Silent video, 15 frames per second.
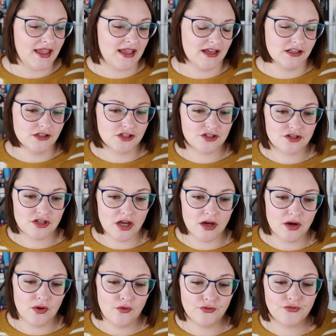And
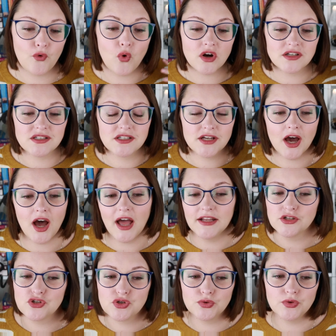so for
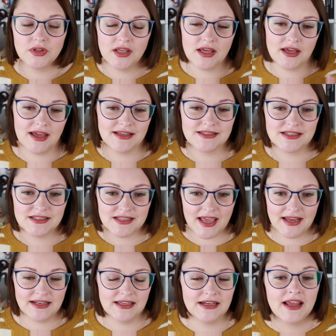Dot, Julia has
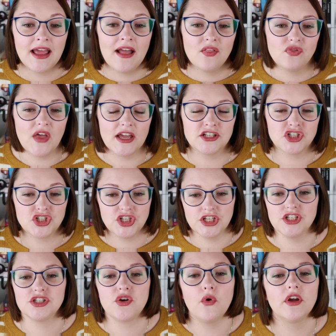decided that
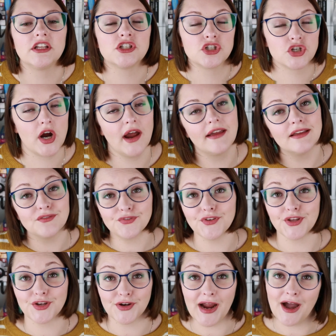she's going to try and
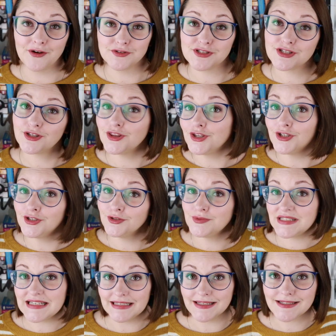figure out the who
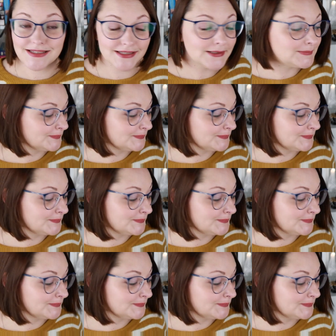did it.